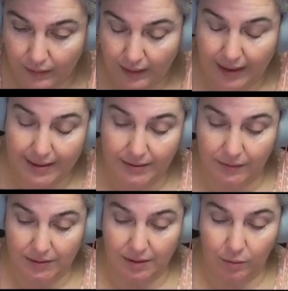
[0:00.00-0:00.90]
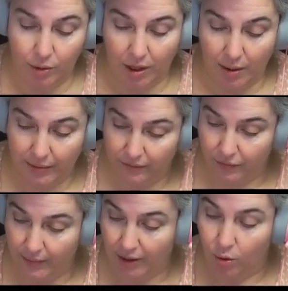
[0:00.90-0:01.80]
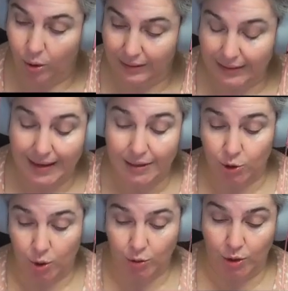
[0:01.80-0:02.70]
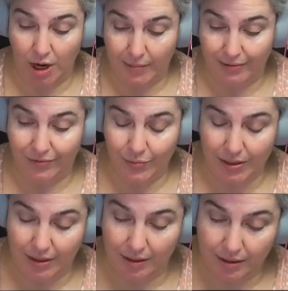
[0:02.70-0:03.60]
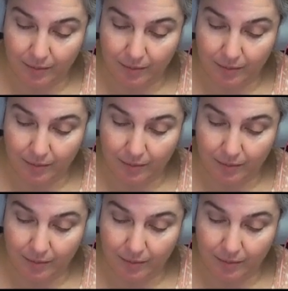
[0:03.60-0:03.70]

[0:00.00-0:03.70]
as if the sun were coming from here or a light source were coming from here.